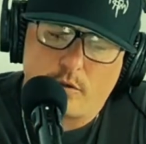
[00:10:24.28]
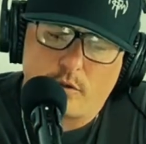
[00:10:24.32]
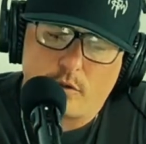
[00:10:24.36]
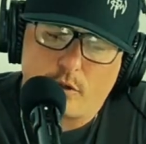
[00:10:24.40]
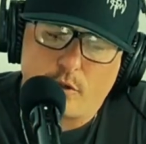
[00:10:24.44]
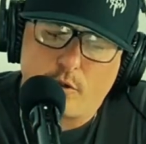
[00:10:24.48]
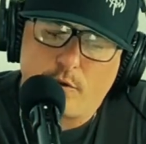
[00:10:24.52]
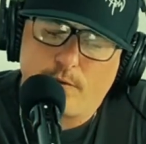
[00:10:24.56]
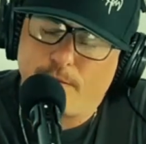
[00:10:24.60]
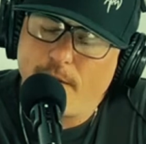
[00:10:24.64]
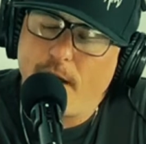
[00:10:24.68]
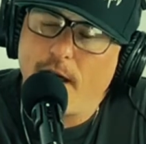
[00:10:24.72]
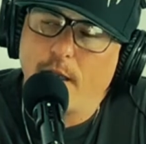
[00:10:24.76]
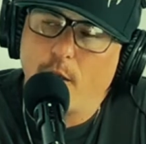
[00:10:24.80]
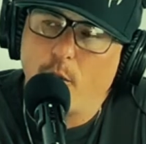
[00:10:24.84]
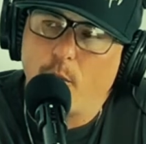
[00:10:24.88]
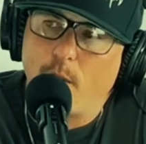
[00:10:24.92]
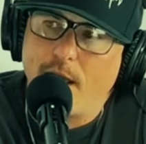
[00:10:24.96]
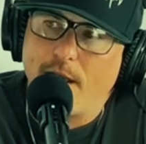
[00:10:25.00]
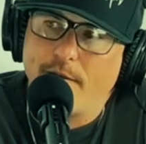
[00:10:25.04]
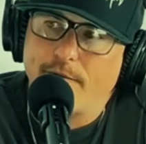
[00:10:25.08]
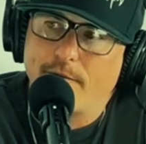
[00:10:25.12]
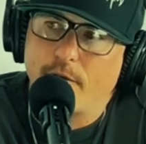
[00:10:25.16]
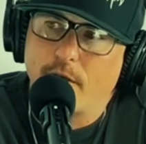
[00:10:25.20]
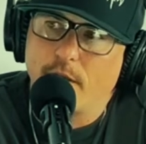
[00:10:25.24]
you fell
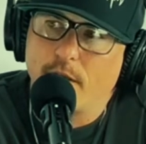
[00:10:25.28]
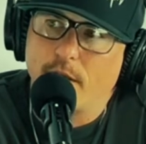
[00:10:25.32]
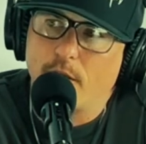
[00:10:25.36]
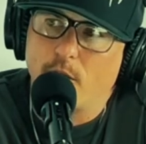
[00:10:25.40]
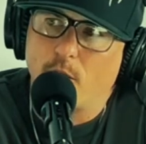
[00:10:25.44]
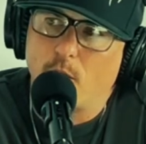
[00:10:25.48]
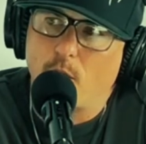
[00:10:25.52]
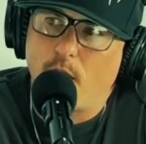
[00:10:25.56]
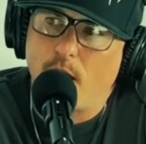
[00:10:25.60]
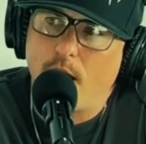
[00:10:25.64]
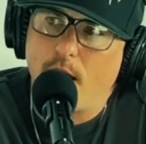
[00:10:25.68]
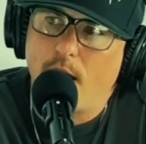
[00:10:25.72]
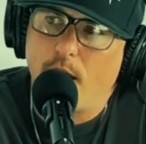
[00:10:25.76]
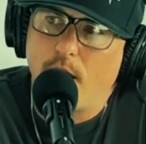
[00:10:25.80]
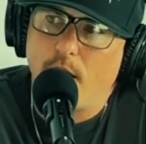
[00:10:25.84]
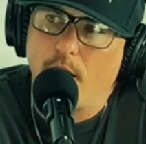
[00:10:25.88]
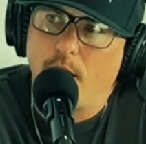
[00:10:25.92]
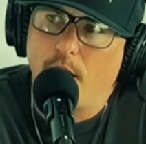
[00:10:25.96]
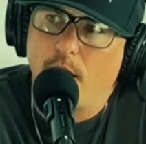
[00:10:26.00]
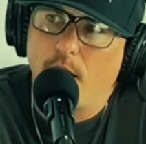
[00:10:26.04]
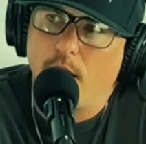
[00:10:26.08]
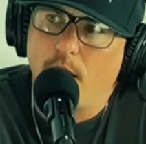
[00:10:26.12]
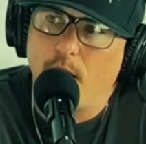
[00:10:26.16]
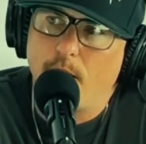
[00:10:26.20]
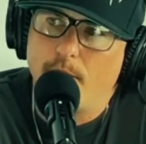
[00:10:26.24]
away for a little
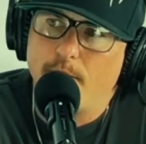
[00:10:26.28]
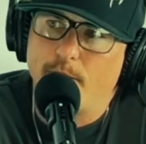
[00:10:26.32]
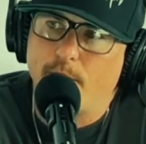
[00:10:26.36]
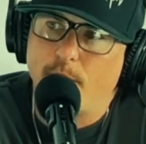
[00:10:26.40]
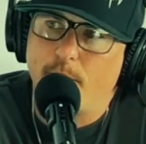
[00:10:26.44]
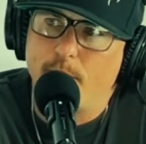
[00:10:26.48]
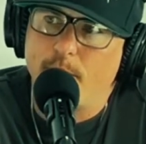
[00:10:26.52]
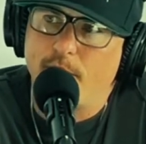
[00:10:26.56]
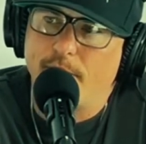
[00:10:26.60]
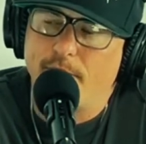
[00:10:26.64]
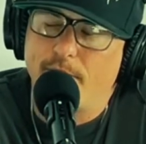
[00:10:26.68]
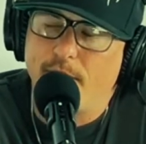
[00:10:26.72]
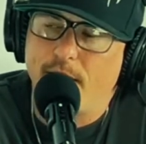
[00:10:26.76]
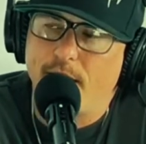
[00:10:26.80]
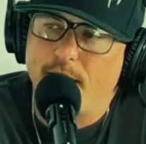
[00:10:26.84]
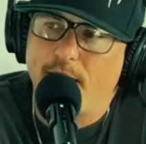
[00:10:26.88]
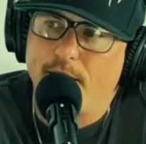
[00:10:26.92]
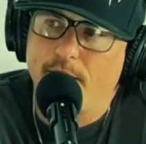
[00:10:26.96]
while from the faith.